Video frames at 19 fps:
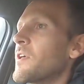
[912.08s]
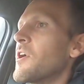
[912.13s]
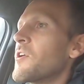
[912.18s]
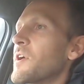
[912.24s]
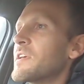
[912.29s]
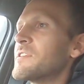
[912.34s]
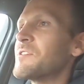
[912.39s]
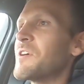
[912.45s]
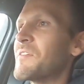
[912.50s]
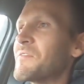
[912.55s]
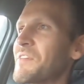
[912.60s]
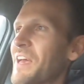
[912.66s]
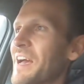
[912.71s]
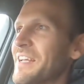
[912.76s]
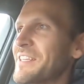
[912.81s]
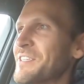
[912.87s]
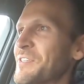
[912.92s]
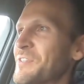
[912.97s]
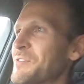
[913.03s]
Okay, so I've
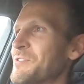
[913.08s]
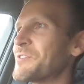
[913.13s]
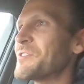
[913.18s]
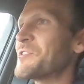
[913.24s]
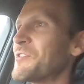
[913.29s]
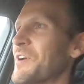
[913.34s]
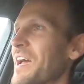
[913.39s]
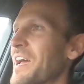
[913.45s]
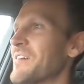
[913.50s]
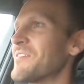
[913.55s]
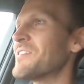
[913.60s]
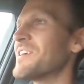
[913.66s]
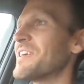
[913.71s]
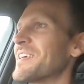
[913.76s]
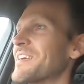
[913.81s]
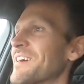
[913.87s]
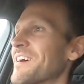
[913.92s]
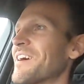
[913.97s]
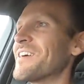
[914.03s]
gotten used to
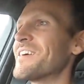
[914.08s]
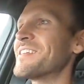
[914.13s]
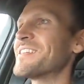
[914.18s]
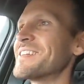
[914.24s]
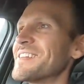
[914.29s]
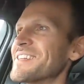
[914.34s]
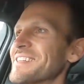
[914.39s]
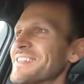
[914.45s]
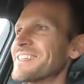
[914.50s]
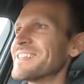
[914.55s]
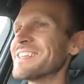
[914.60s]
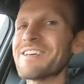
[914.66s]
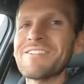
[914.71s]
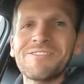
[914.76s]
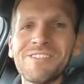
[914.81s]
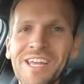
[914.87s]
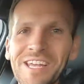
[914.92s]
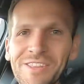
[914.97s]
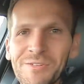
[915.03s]
driving on the
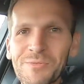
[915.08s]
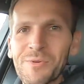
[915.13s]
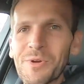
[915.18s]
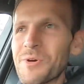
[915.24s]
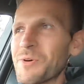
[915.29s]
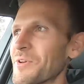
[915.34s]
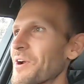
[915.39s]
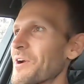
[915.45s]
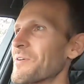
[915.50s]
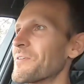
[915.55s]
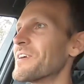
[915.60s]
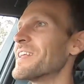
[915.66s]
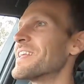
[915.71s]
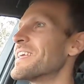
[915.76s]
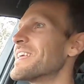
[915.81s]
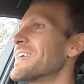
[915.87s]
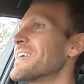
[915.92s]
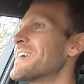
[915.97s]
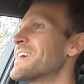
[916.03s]
left side of the road
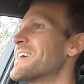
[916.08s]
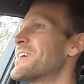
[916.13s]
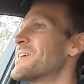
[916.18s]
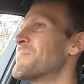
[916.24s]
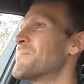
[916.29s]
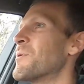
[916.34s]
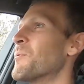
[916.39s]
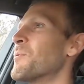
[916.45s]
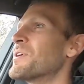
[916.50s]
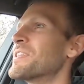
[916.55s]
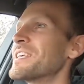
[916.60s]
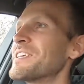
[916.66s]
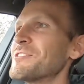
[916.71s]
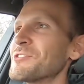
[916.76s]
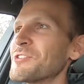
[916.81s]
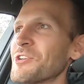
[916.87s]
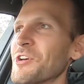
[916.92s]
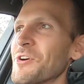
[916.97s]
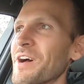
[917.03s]
already, But one thing
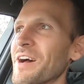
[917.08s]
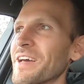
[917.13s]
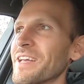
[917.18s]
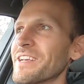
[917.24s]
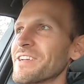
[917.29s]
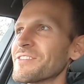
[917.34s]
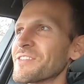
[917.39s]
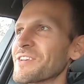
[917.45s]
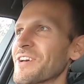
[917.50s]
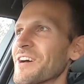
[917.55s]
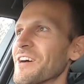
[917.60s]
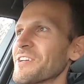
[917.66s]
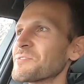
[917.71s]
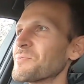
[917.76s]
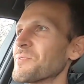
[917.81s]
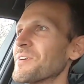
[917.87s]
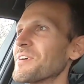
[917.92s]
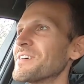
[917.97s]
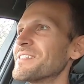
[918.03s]
you should know out here in the
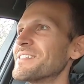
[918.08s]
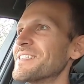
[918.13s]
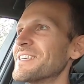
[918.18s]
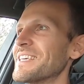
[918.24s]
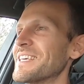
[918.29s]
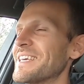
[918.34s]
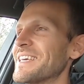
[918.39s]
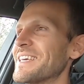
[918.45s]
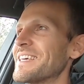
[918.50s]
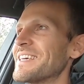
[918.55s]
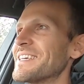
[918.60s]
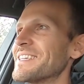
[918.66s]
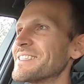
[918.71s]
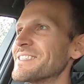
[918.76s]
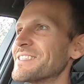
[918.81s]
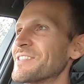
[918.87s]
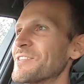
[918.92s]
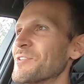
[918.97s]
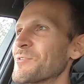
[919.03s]
Cotswolds
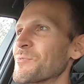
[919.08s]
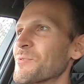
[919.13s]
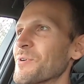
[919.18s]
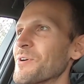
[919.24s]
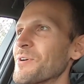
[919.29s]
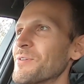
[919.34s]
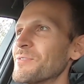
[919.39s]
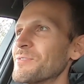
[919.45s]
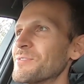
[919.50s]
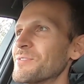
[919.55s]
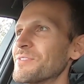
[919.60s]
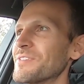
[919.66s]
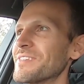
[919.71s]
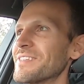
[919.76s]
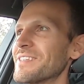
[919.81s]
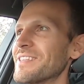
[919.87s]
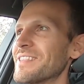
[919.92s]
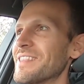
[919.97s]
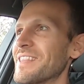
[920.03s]
is the roads,
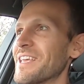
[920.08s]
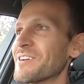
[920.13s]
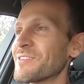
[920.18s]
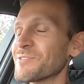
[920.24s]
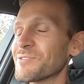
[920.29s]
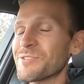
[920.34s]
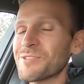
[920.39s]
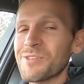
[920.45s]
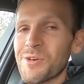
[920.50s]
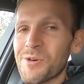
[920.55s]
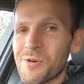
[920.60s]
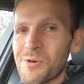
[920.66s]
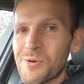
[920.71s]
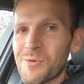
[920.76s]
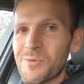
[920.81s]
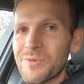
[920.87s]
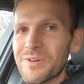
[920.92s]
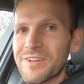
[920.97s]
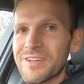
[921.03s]
they are
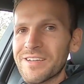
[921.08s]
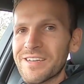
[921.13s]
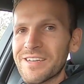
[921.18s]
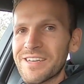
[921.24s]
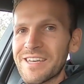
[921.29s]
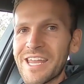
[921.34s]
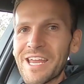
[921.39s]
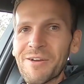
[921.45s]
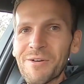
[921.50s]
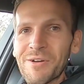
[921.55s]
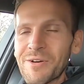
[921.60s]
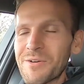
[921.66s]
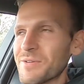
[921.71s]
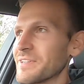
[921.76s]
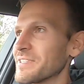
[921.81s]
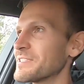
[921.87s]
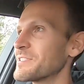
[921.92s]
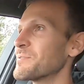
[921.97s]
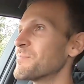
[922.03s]
so
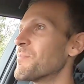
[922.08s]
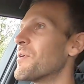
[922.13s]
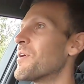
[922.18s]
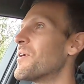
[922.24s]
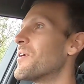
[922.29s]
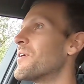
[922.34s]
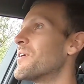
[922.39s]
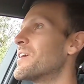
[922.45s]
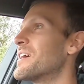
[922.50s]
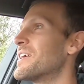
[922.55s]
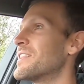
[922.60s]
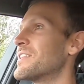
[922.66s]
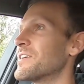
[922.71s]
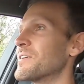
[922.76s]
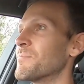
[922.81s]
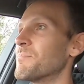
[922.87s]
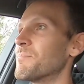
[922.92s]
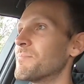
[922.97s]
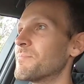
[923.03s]
narrow and small.
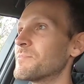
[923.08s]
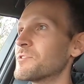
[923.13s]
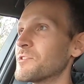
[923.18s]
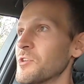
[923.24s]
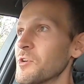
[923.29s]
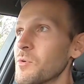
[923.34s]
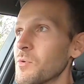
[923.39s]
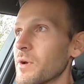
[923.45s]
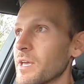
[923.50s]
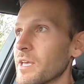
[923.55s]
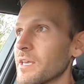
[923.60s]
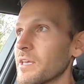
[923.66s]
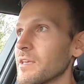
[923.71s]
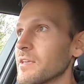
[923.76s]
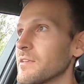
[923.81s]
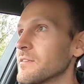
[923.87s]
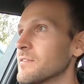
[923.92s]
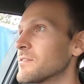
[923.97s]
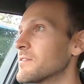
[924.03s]
They're
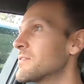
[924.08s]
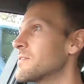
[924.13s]
two-way